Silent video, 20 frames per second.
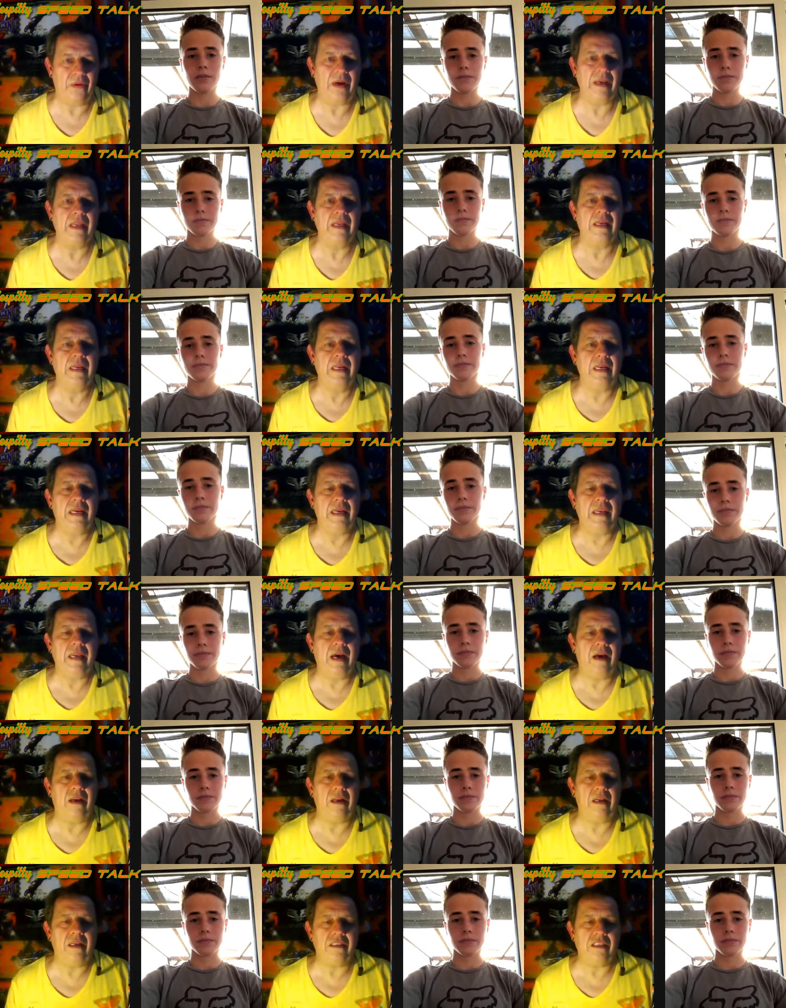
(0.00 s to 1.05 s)
Speaker 1: All right.
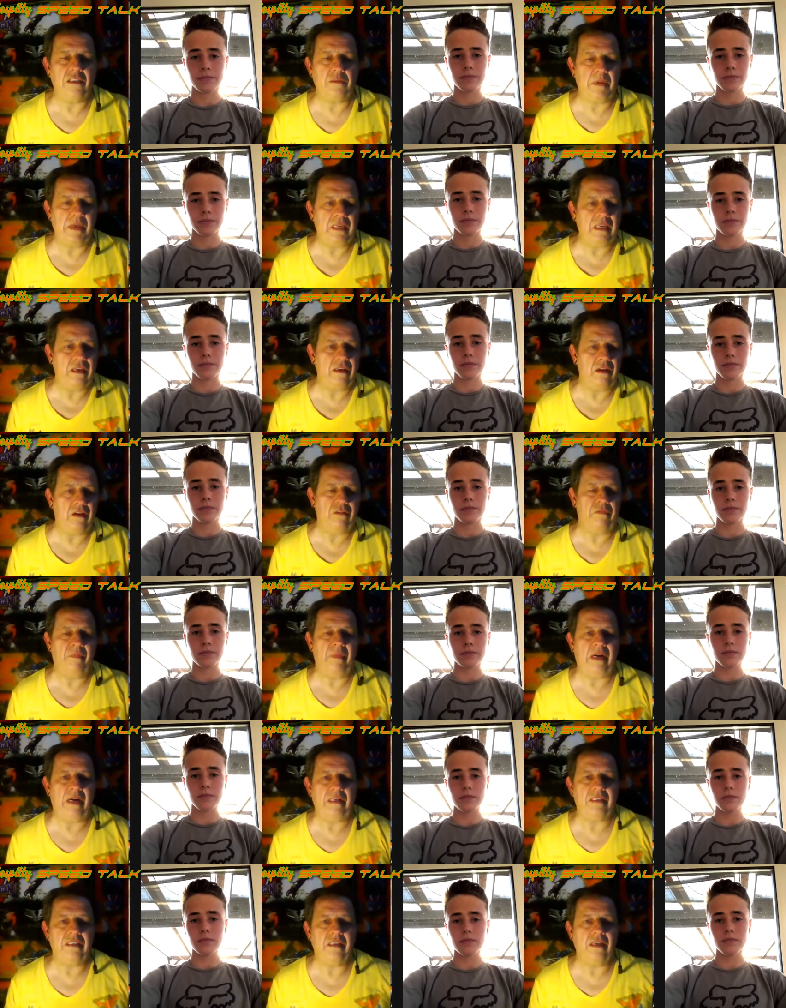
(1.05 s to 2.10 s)
Now, speaking of
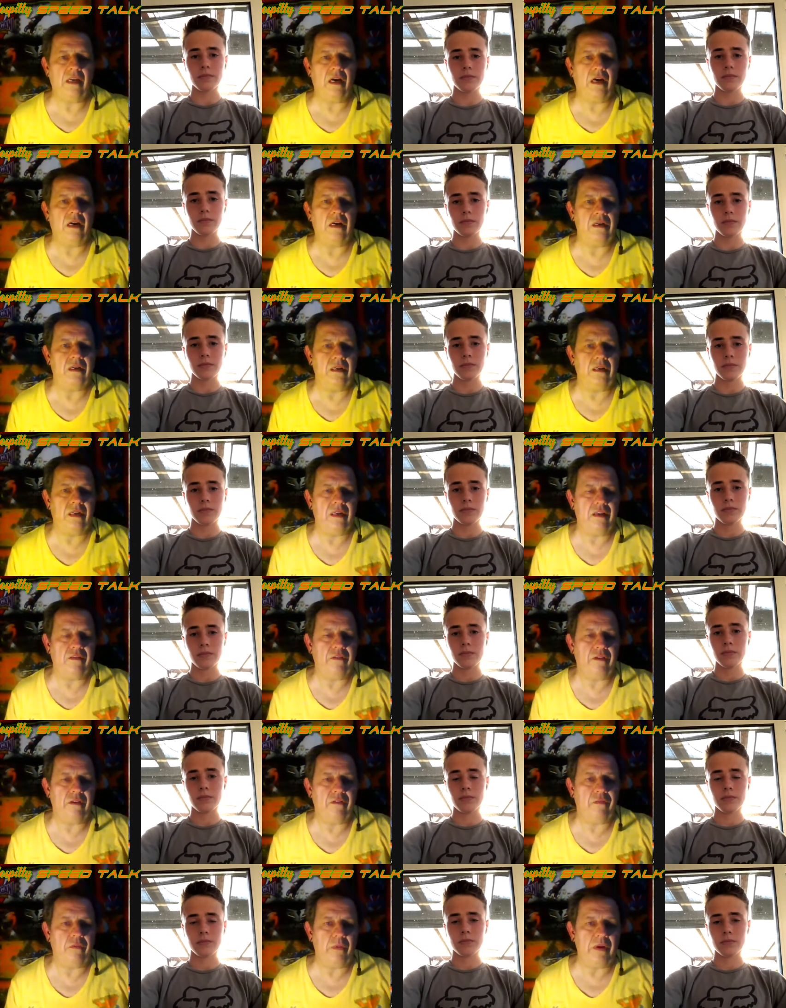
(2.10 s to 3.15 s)
Max Nabel,
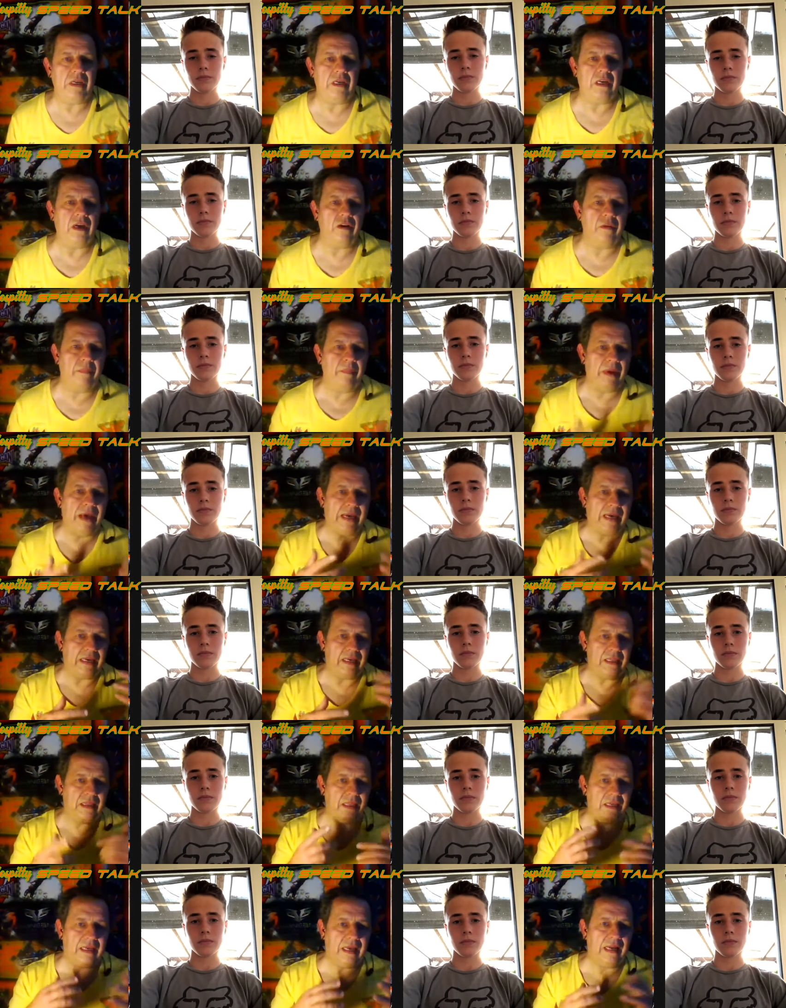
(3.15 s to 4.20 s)
if, if we go back
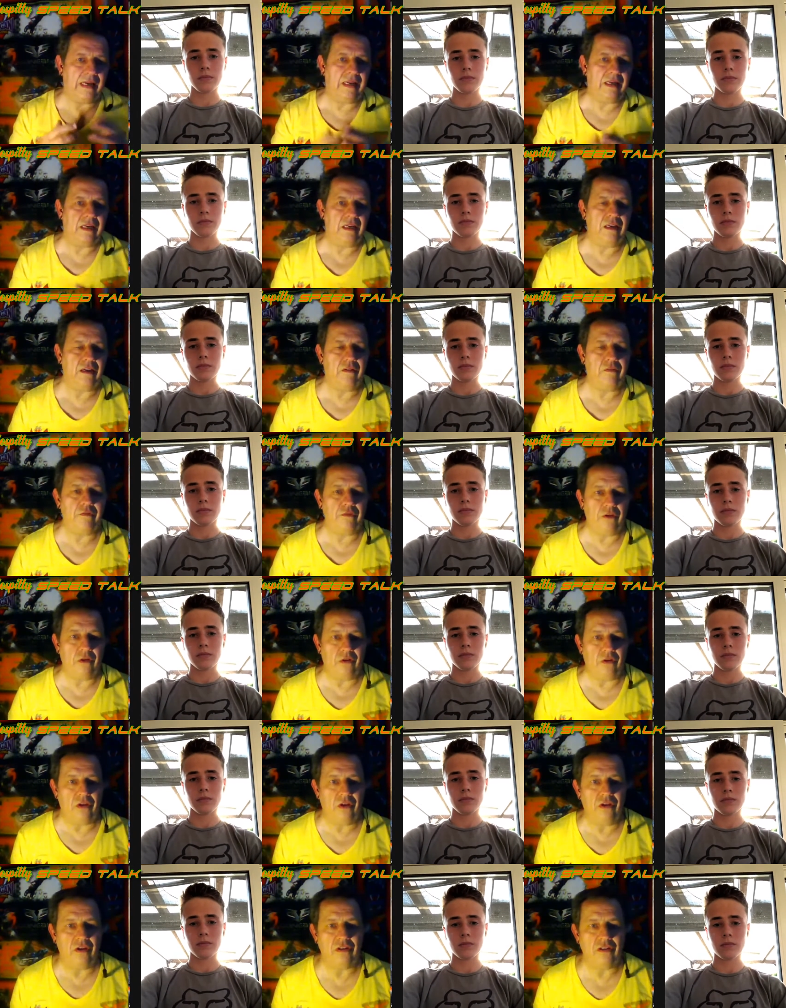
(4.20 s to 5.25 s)
in the calendar a
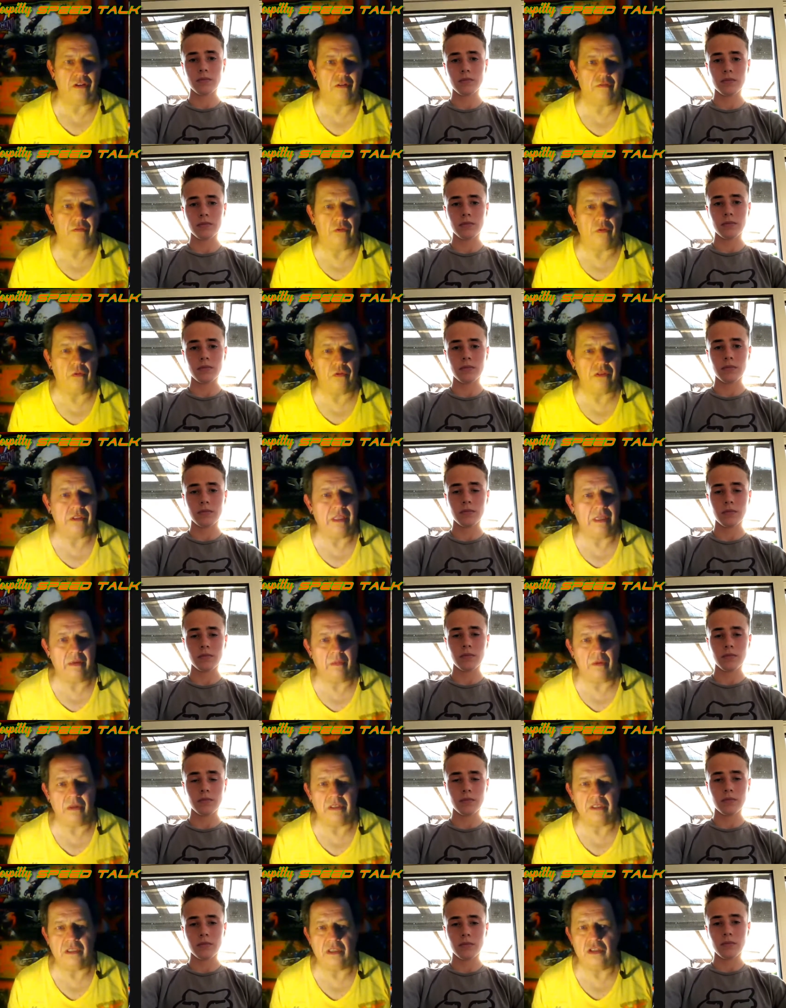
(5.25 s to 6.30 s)
few years, of course,
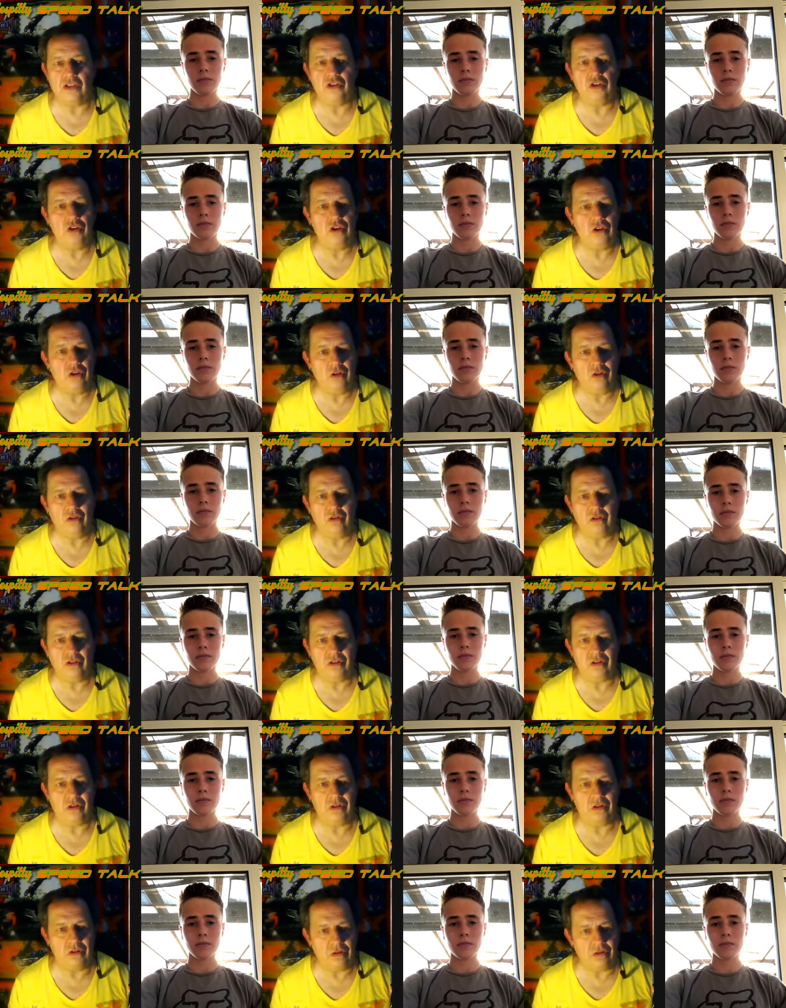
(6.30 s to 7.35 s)
there was this
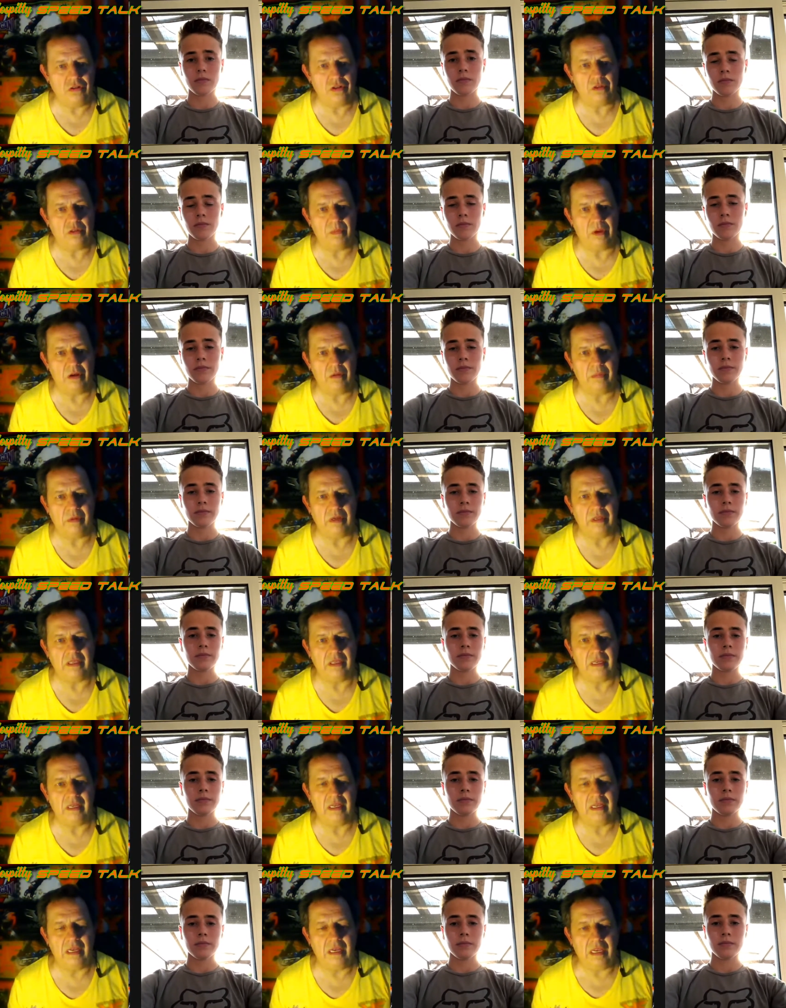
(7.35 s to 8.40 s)
huge, huge
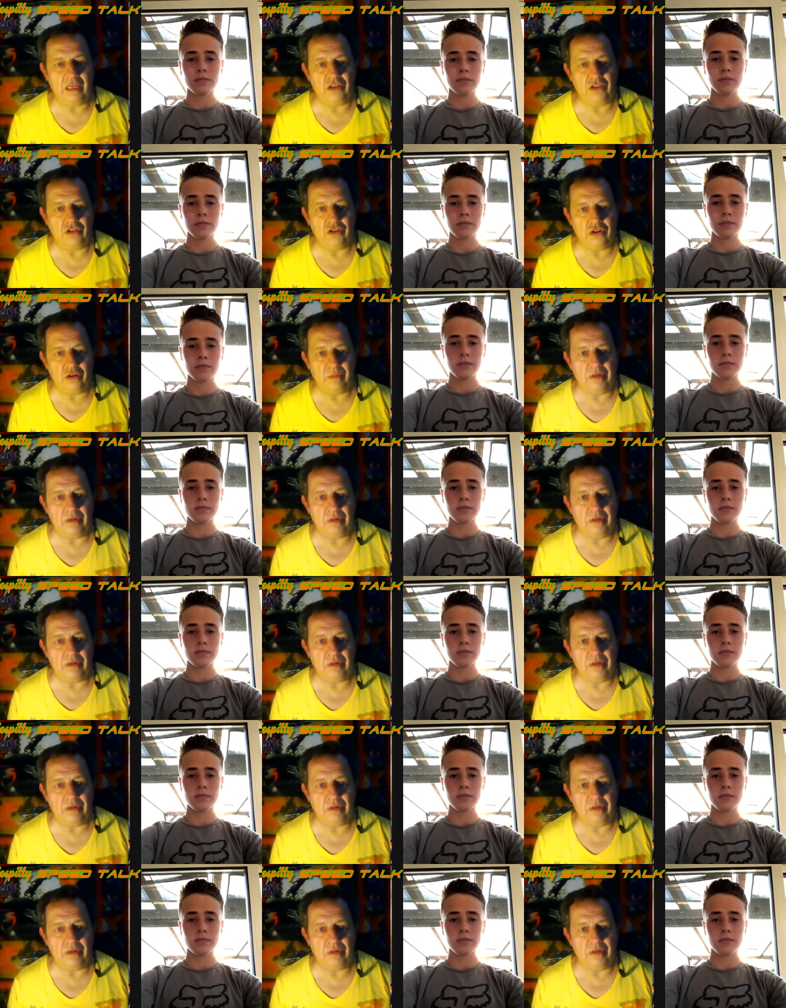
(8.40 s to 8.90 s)
moment in